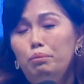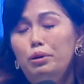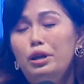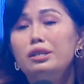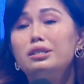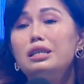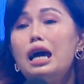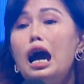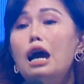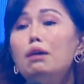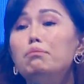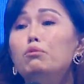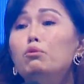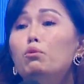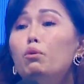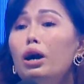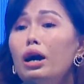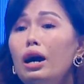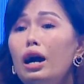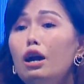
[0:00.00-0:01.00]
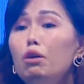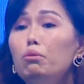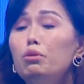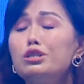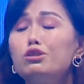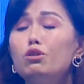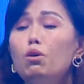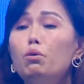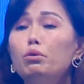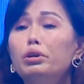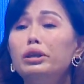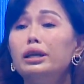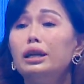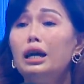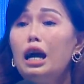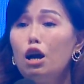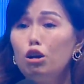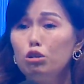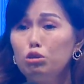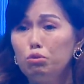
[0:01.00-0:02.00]
Because I was only
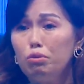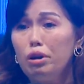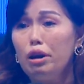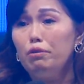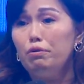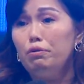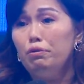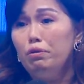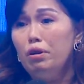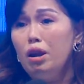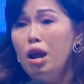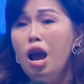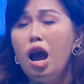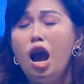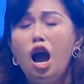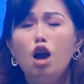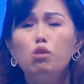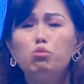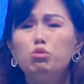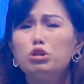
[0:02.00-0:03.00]
a housewife. I